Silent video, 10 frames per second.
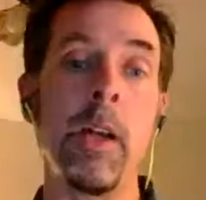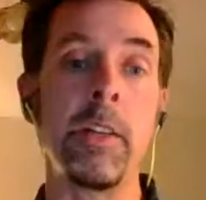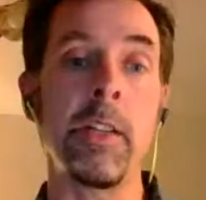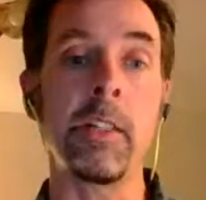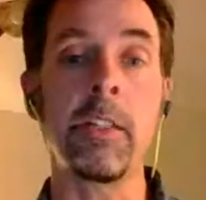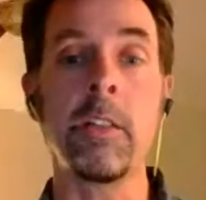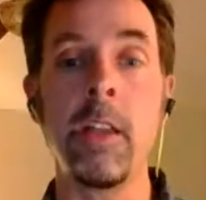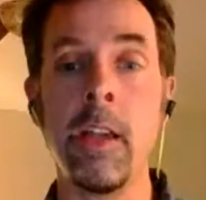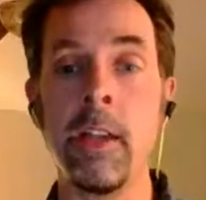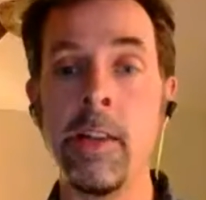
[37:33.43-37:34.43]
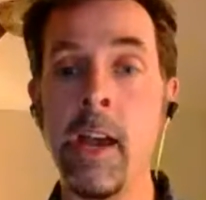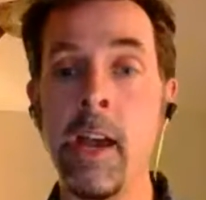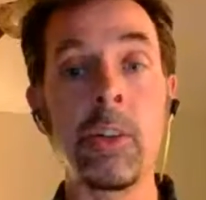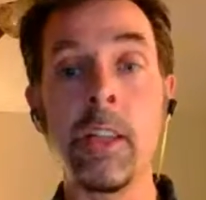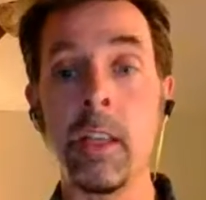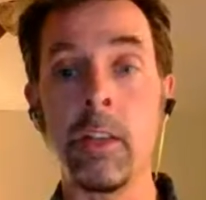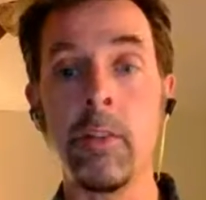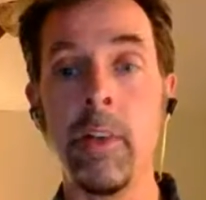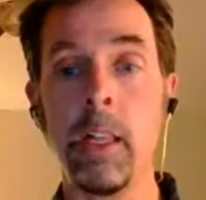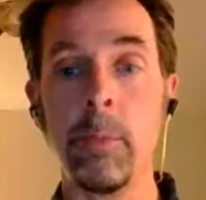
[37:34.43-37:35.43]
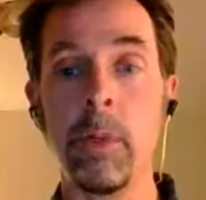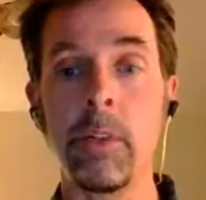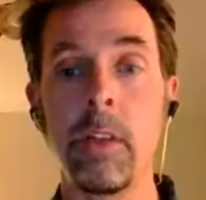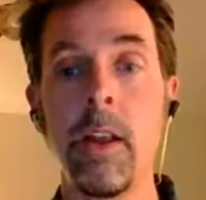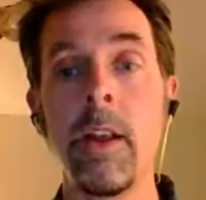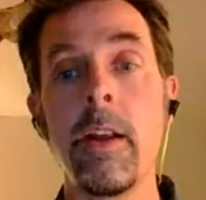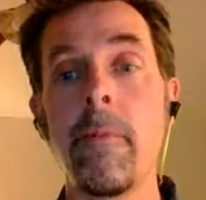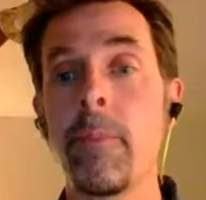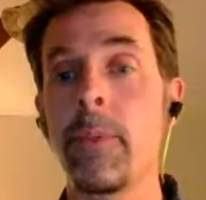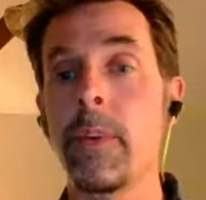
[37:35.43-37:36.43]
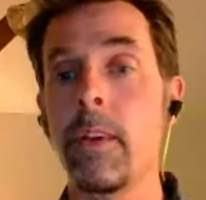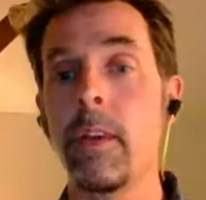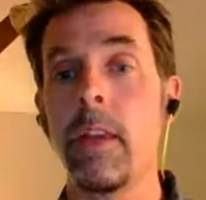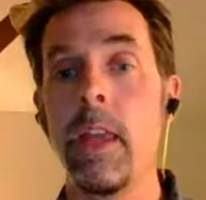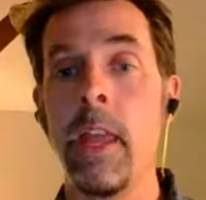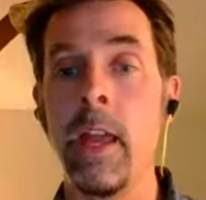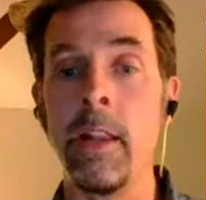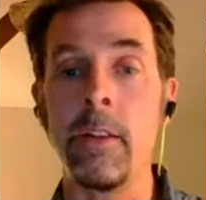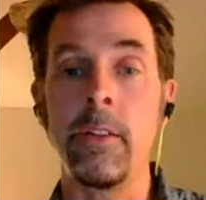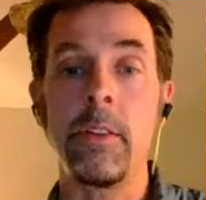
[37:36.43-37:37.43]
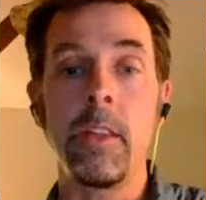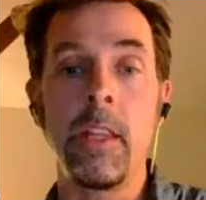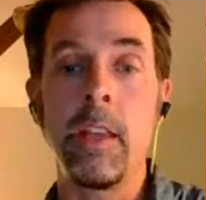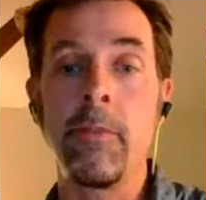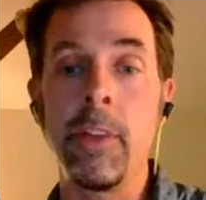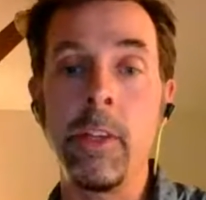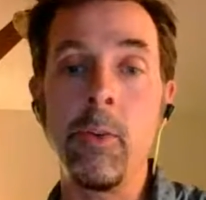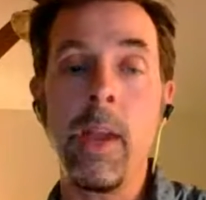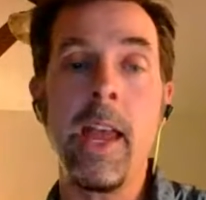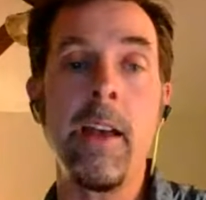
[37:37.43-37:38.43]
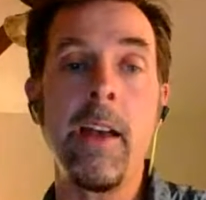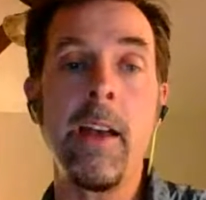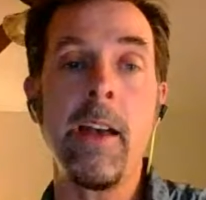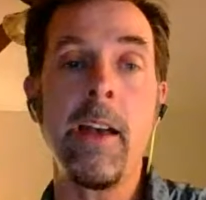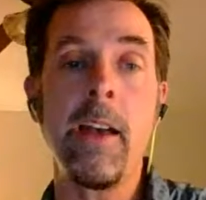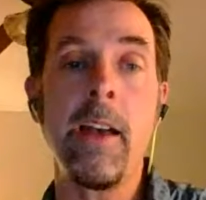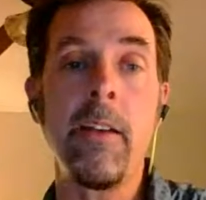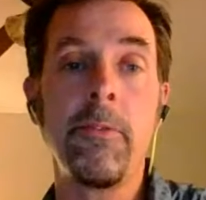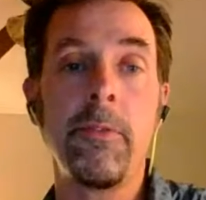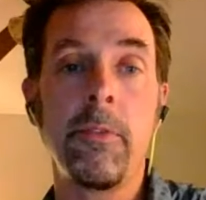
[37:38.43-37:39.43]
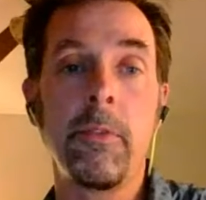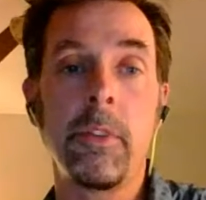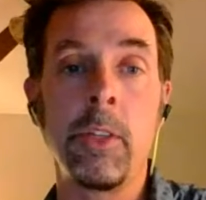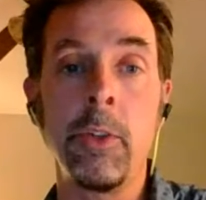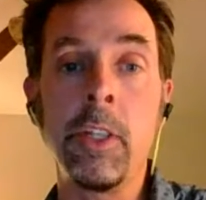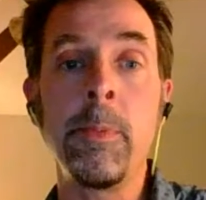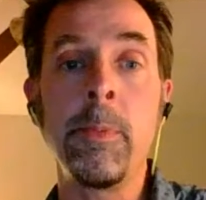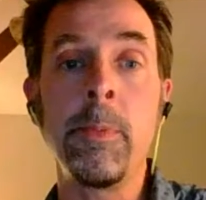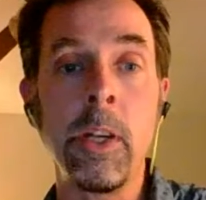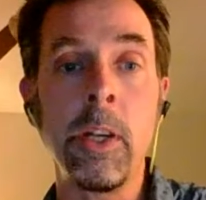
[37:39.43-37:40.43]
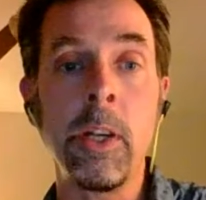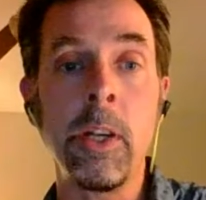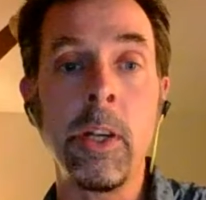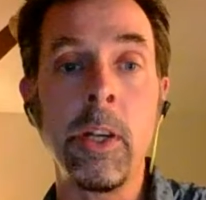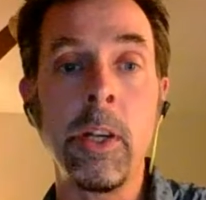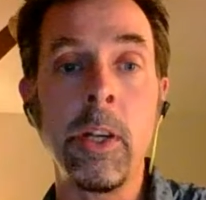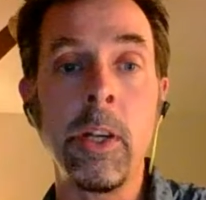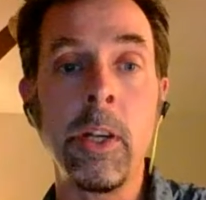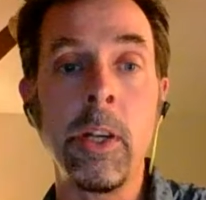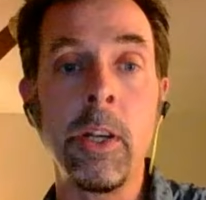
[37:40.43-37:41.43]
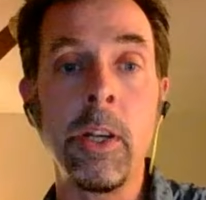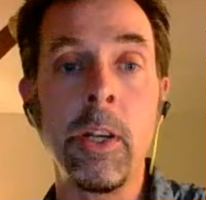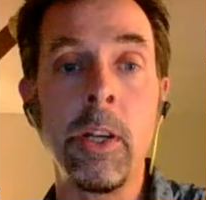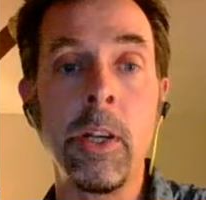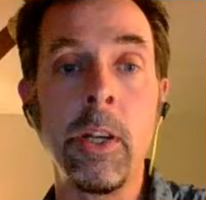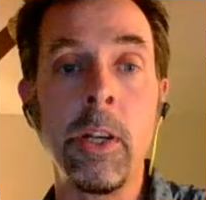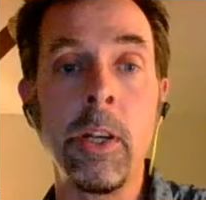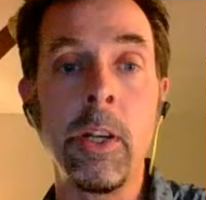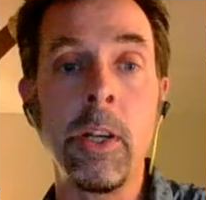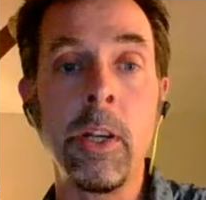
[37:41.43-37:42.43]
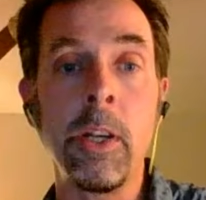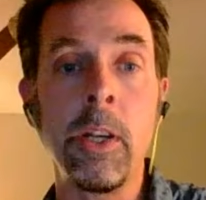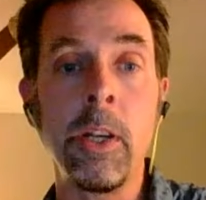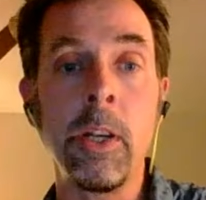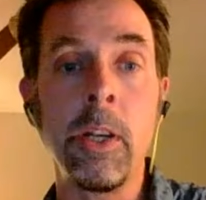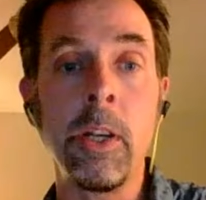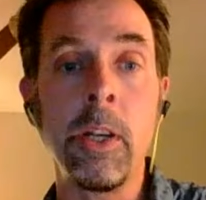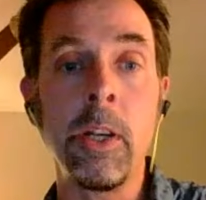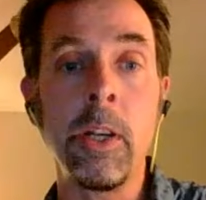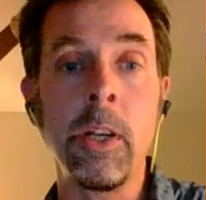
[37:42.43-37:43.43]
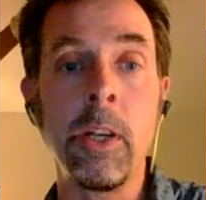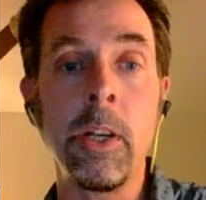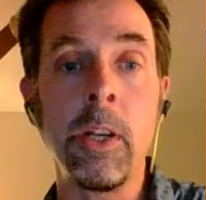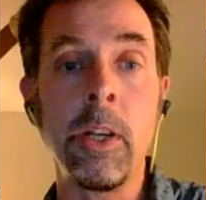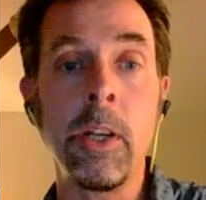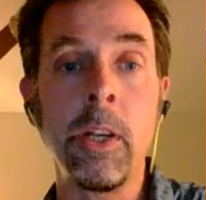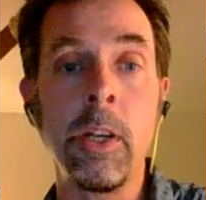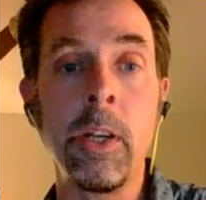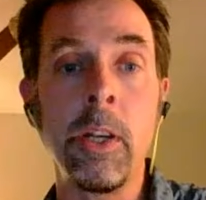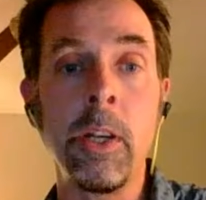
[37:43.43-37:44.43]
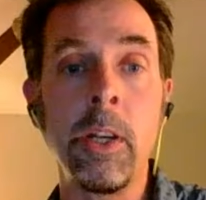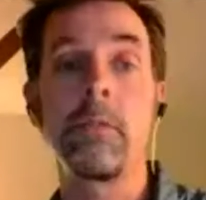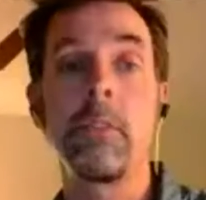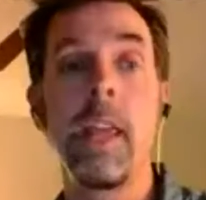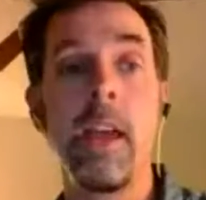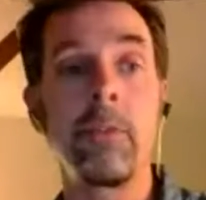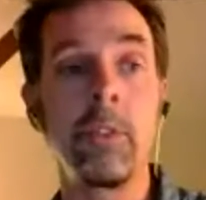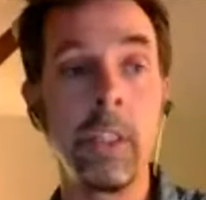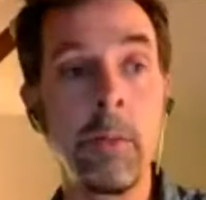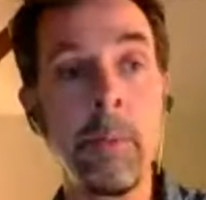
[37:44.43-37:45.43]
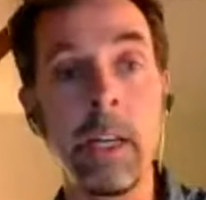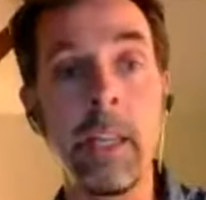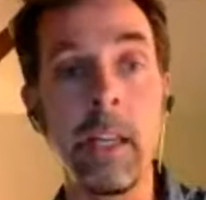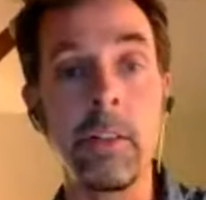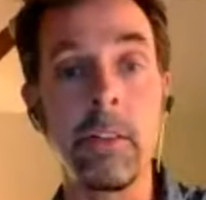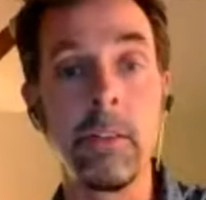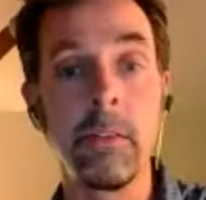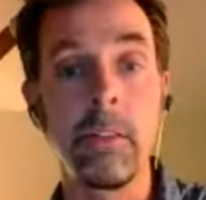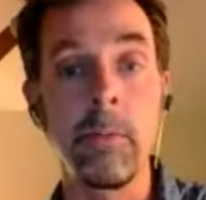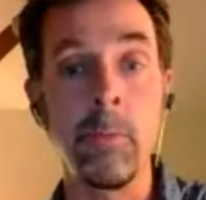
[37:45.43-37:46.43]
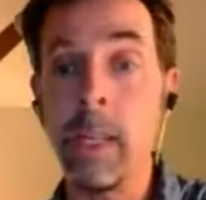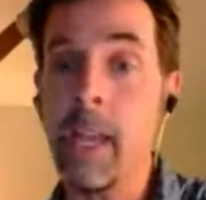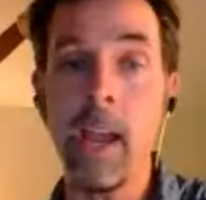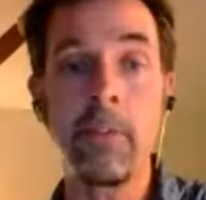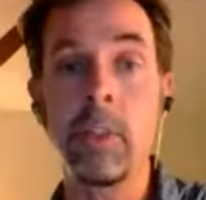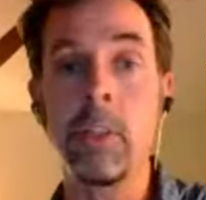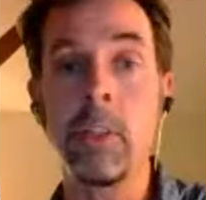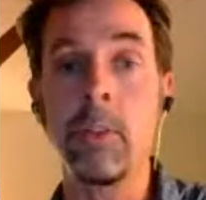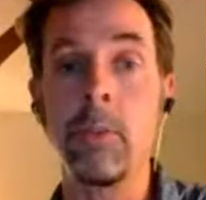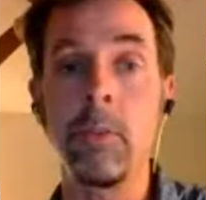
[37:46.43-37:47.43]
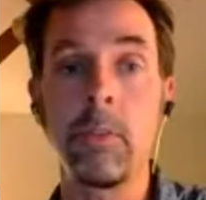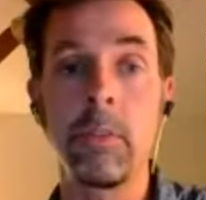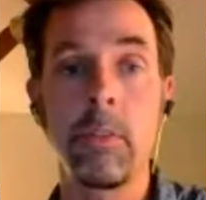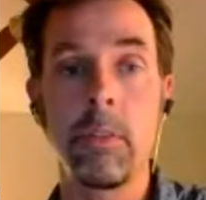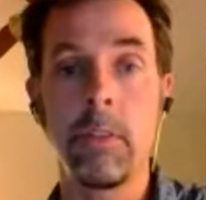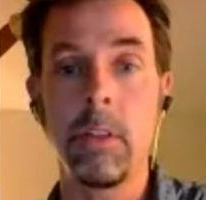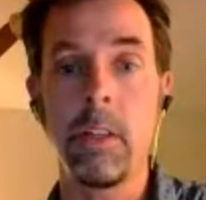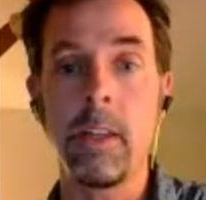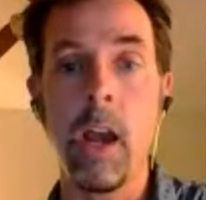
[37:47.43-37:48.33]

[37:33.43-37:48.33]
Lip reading: the project, down to the other developers. And if you have good communication, and that's speaking and listening, and your developers have good communication, we have to